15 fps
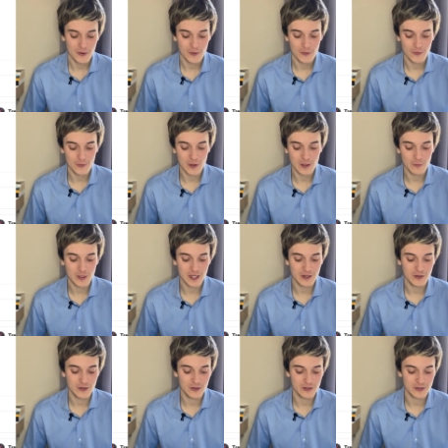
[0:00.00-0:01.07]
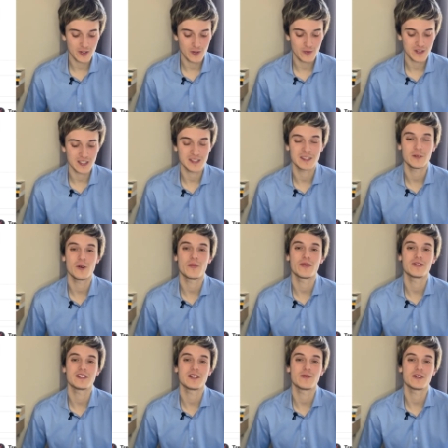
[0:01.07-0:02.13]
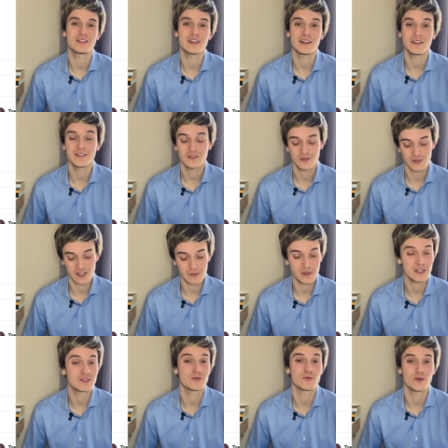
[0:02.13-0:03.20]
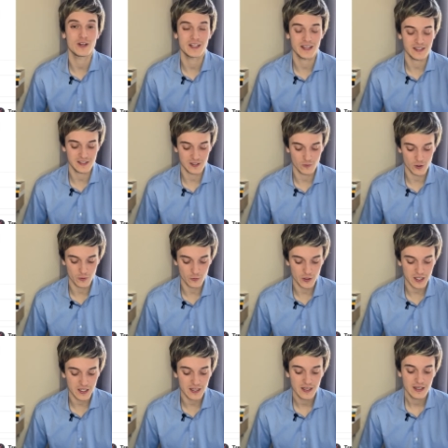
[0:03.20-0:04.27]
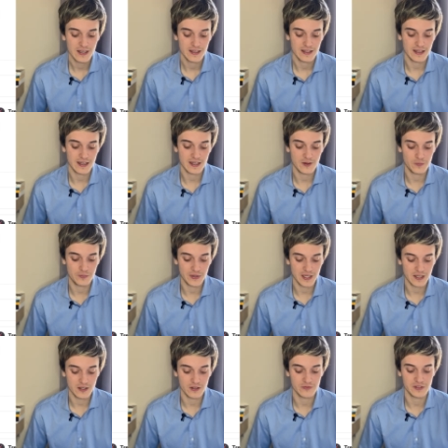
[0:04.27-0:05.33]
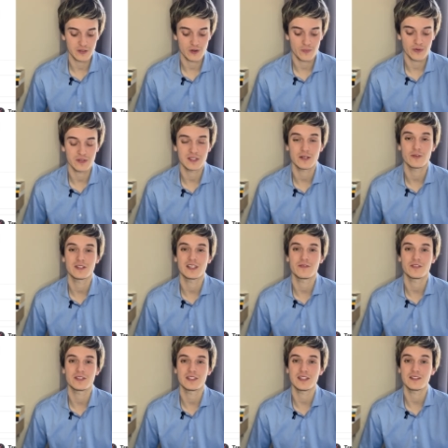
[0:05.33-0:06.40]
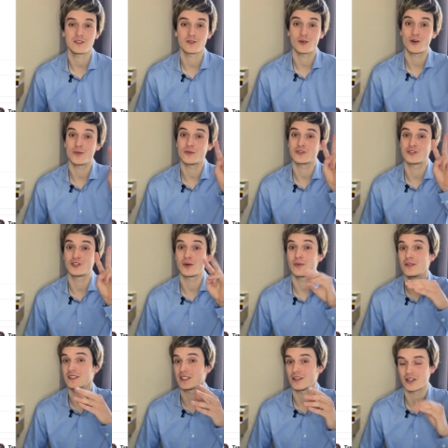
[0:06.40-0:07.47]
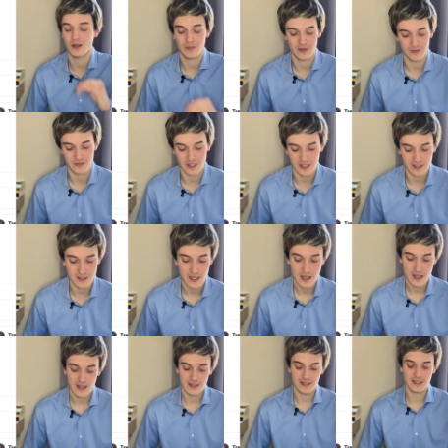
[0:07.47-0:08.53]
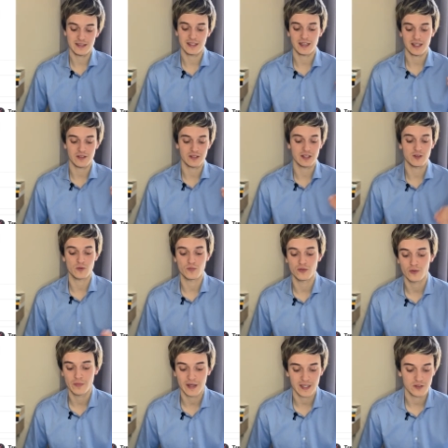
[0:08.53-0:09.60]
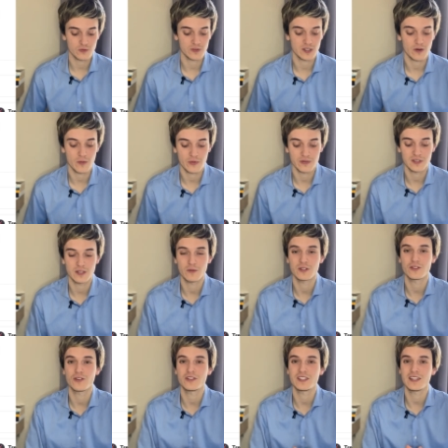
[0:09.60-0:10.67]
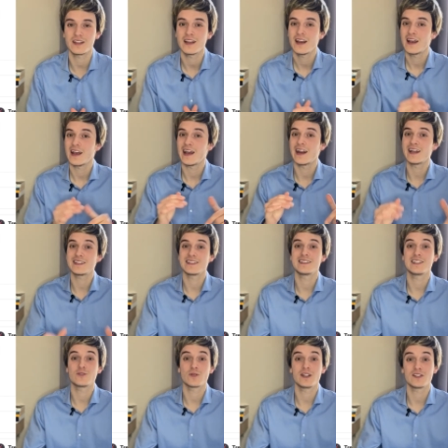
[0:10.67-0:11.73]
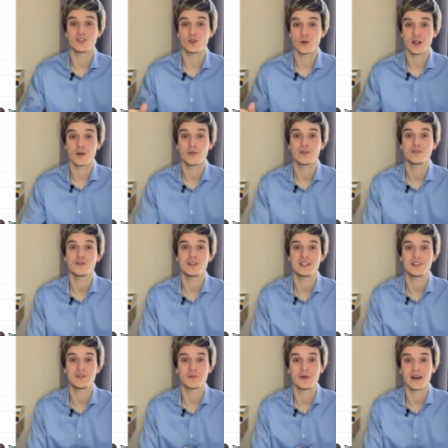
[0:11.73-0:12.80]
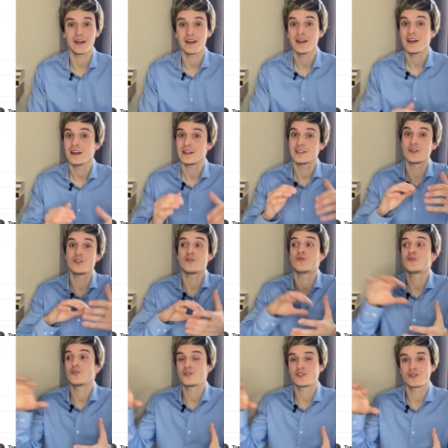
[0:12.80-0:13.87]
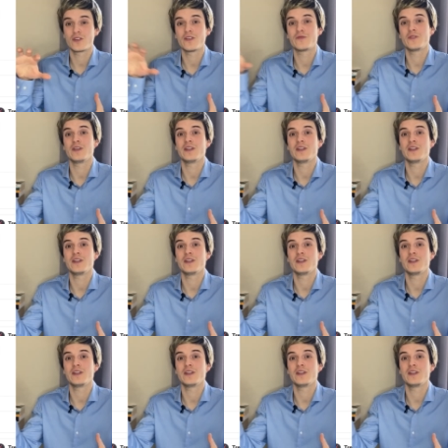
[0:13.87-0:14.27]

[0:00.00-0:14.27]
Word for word: 1 week ago the stock was at 0.010, so they made some great gains in 1 week. They had a peak of 0.017, so almost doubled in a couple of days. Then they had a little pullback to 0.013, and I think this one is a great opportunity to buy. They're the future of the